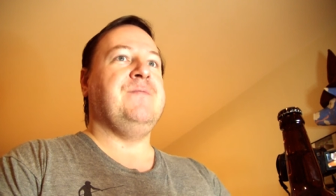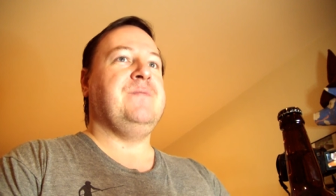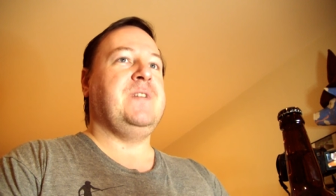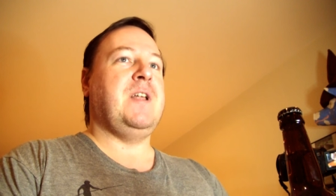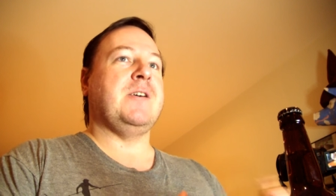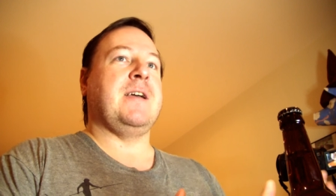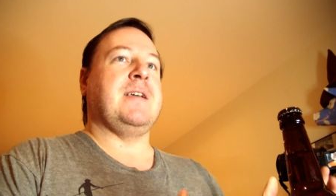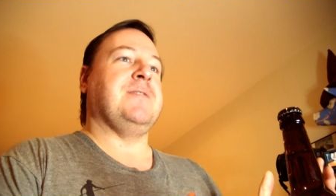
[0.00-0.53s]

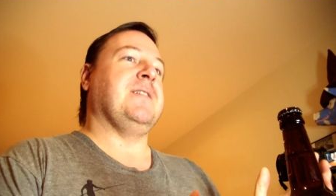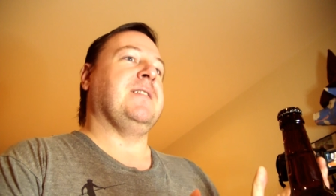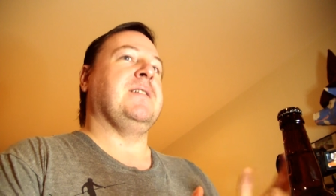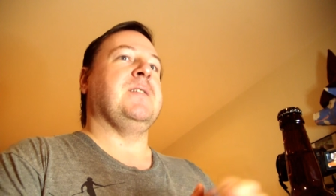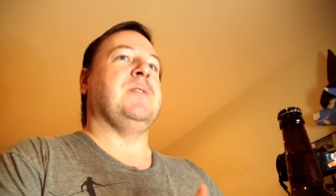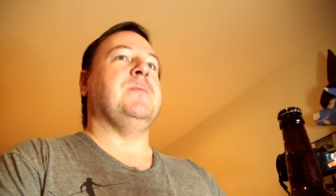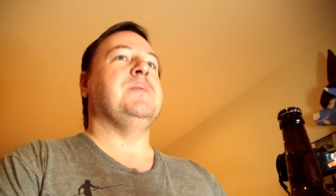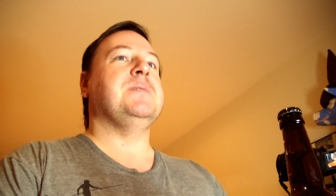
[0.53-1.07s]
vlogging thing
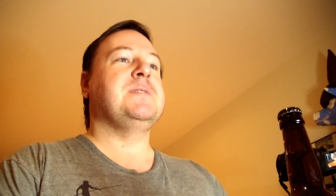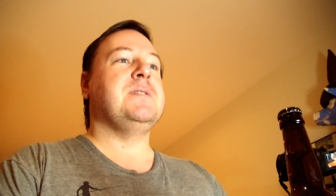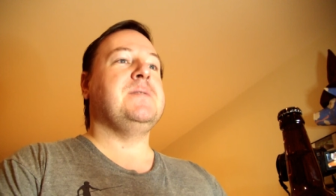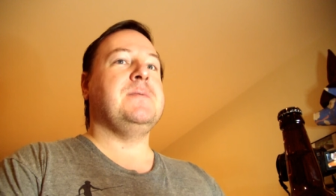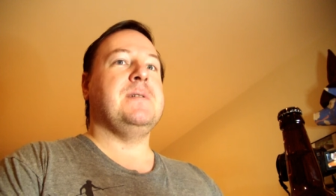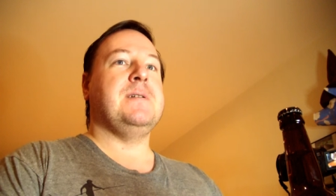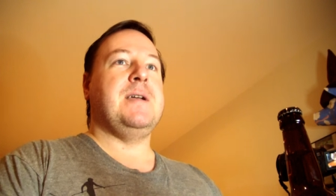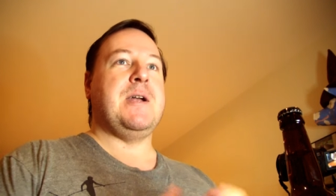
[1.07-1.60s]
go.
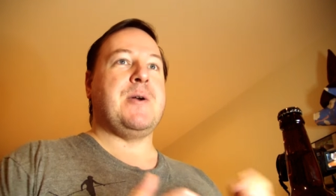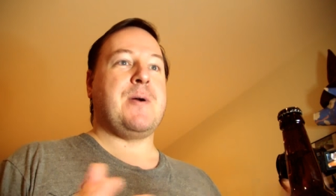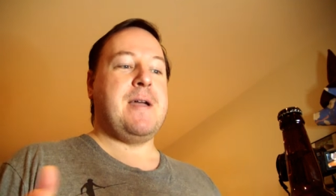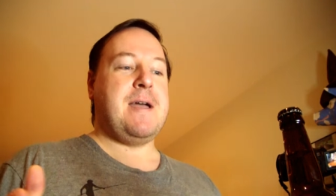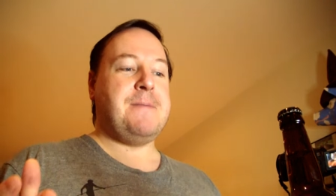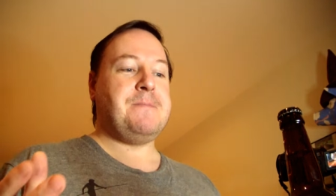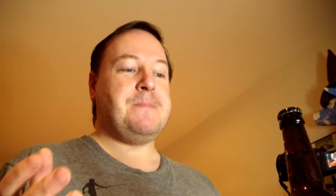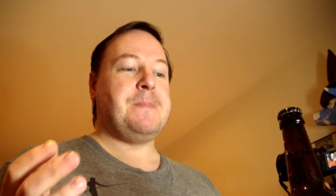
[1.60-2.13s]
So here I
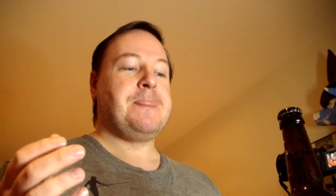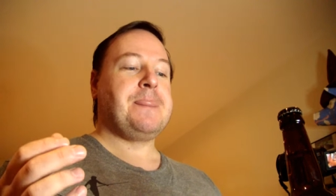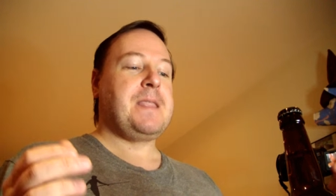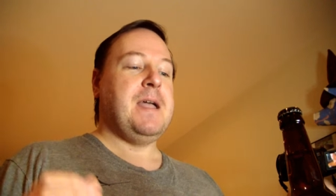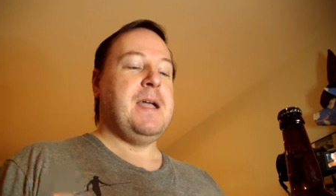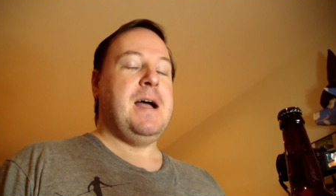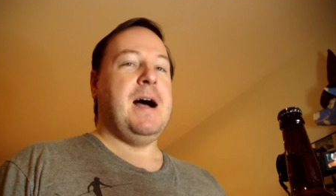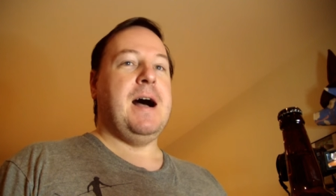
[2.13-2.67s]
am.
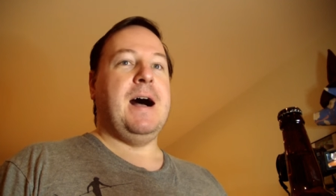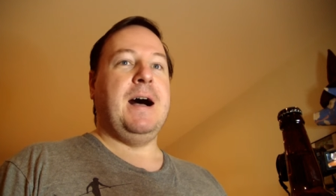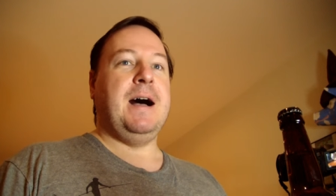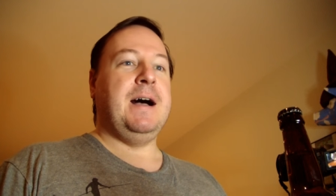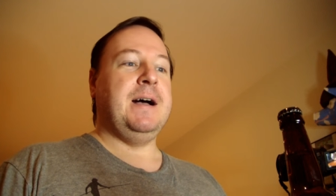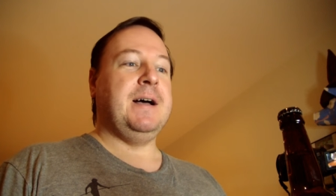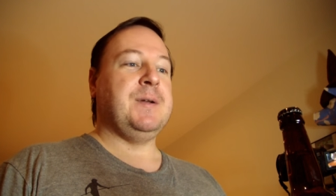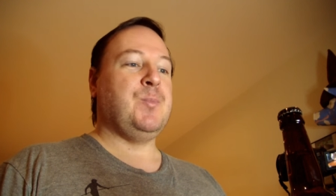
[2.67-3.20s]

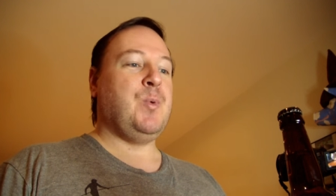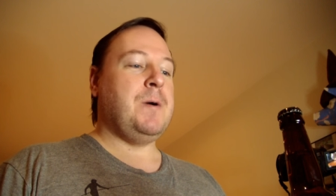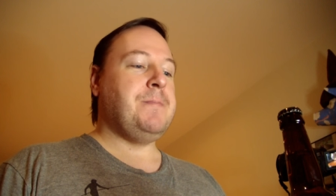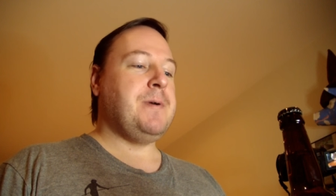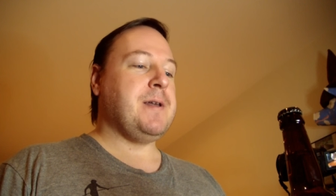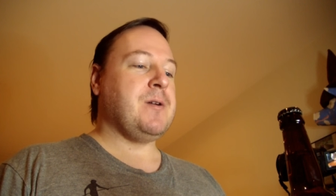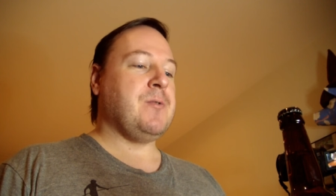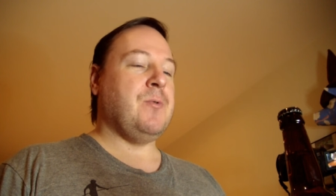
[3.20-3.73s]
And what
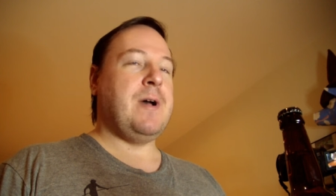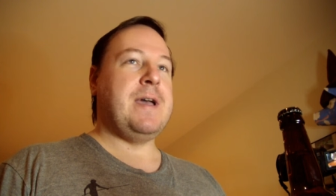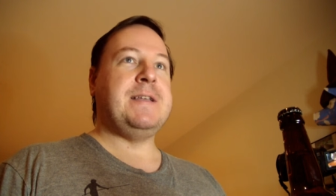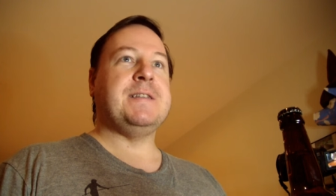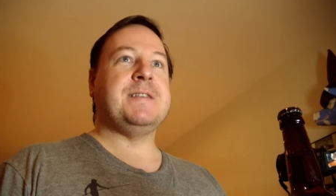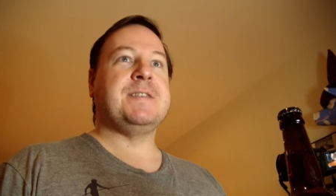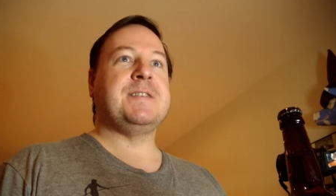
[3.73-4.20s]
better way to